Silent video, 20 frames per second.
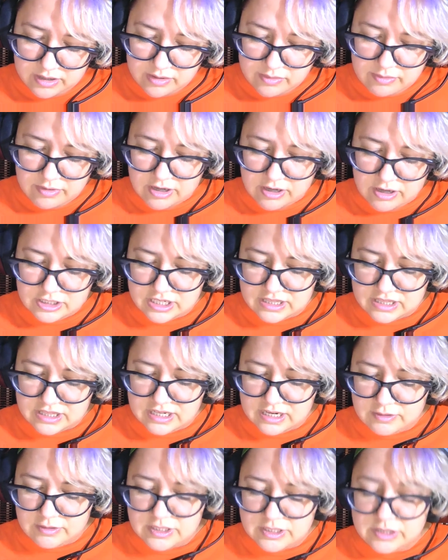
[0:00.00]
project that
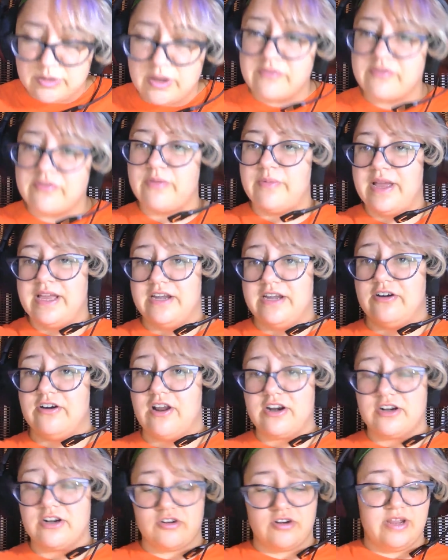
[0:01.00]
I was doing for my
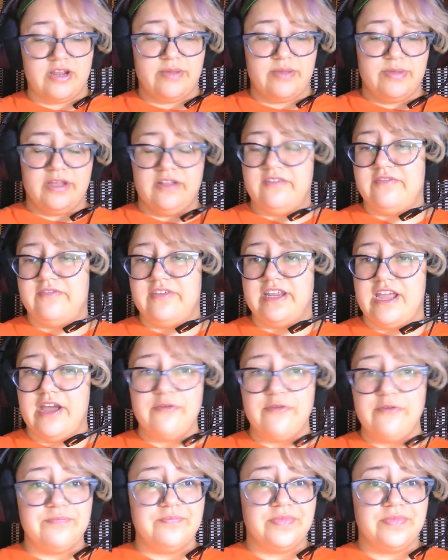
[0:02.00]
introductory video.